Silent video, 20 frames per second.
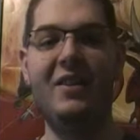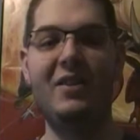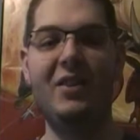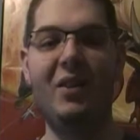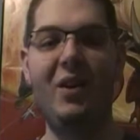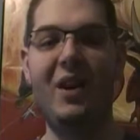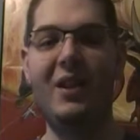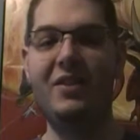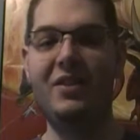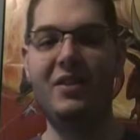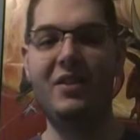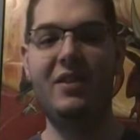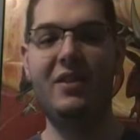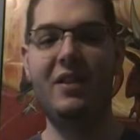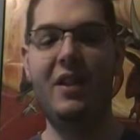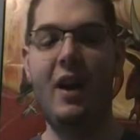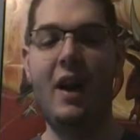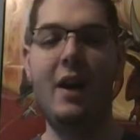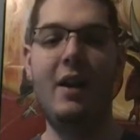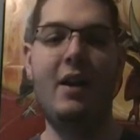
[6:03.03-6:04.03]
So I
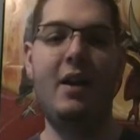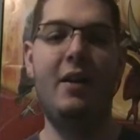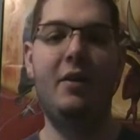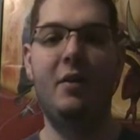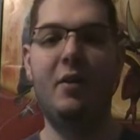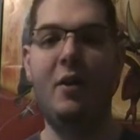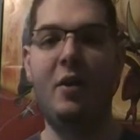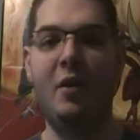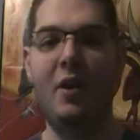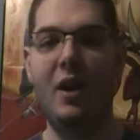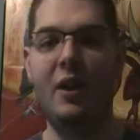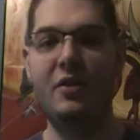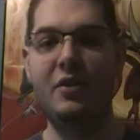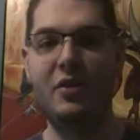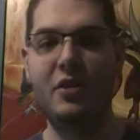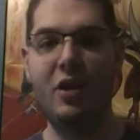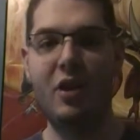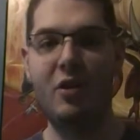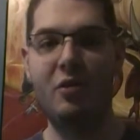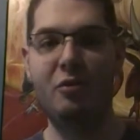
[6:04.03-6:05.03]
don't know. I
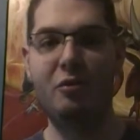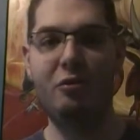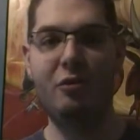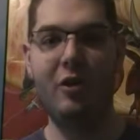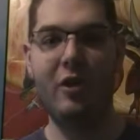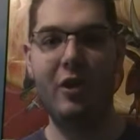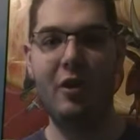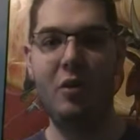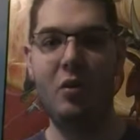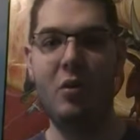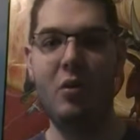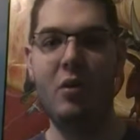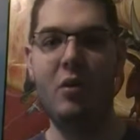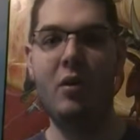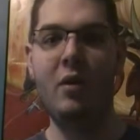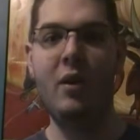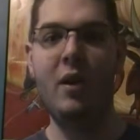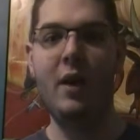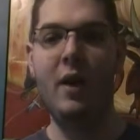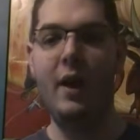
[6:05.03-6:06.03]
just thought it was really
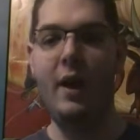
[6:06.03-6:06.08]
cool